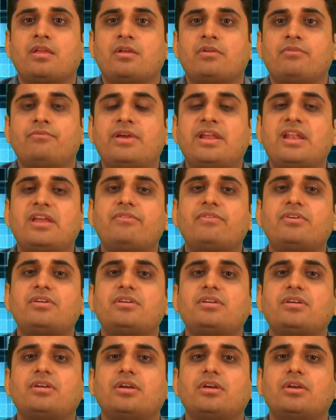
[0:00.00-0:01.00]

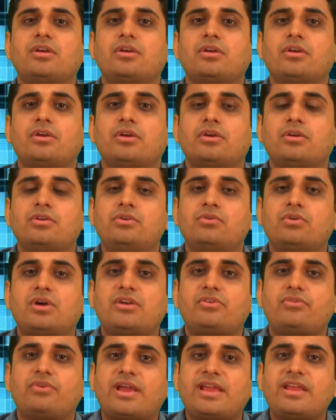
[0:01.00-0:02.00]
Whenever you are
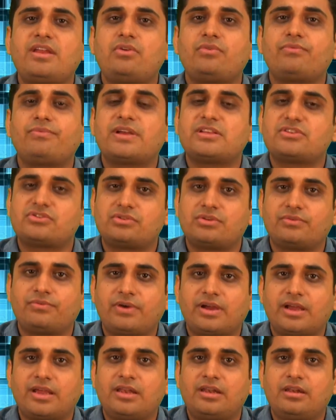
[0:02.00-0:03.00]
trying to fetch the
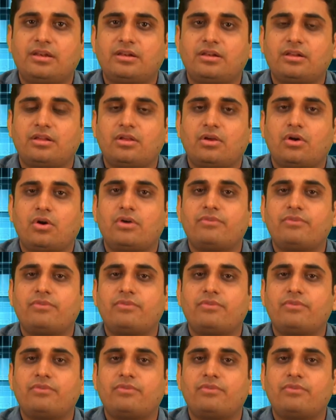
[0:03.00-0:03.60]
file or